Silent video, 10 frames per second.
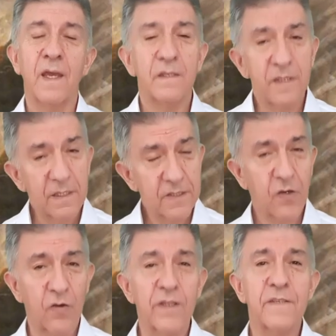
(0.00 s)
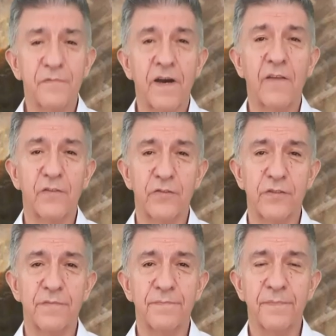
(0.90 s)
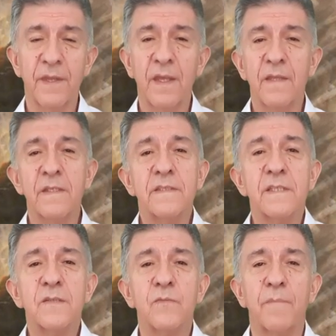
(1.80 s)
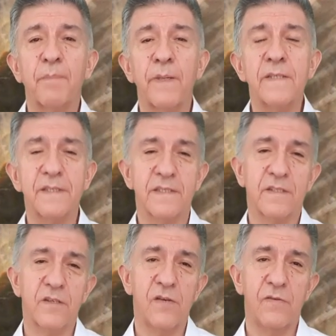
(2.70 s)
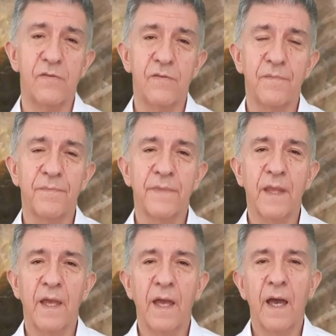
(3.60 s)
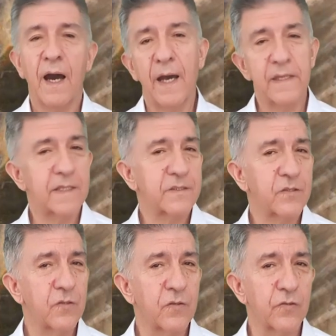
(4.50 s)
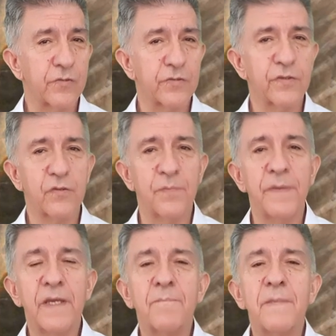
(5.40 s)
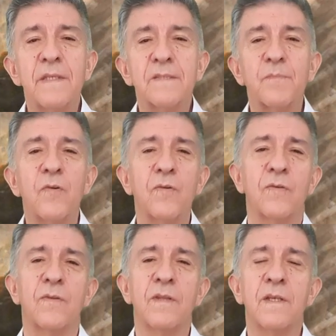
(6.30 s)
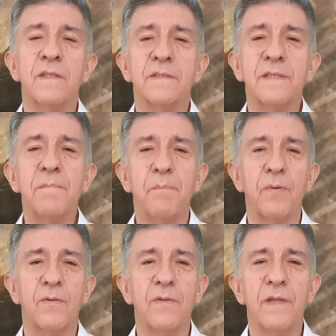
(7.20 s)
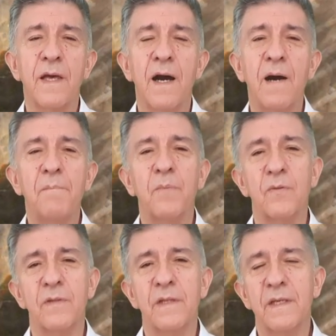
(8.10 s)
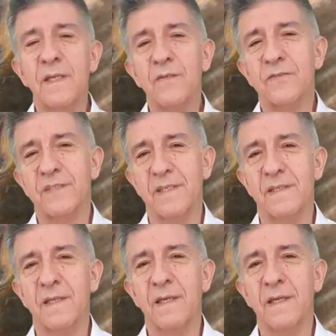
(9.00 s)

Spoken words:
Yes, Holy Father, this is what pleases you. I ask you, Lord, to make me small, simple, humble, innocent,